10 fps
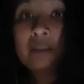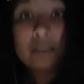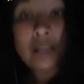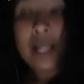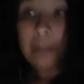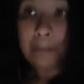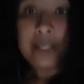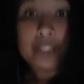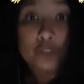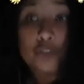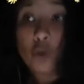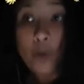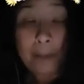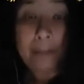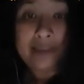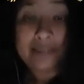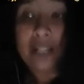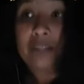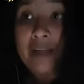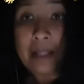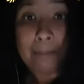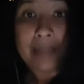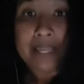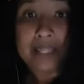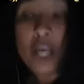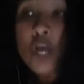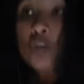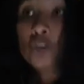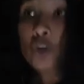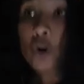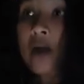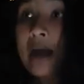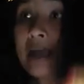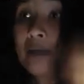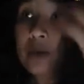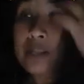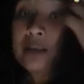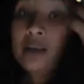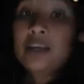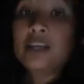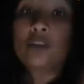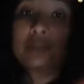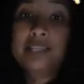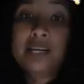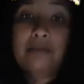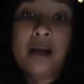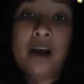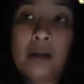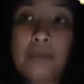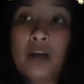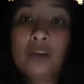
Help me to soap up myself and bathe. So I would, stick my arm out,